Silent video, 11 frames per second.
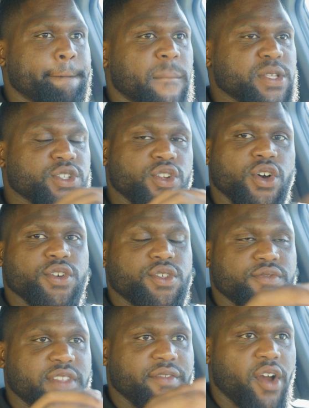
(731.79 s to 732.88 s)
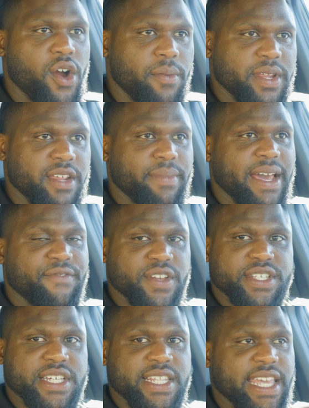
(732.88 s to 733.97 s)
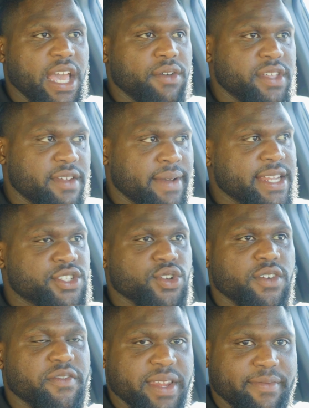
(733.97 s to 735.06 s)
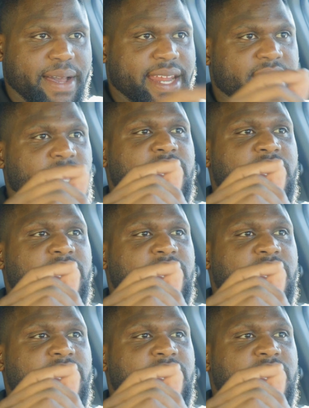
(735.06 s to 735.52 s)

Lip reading: So long as you've never harmed anybody physically, killed anybody, stole from anybody,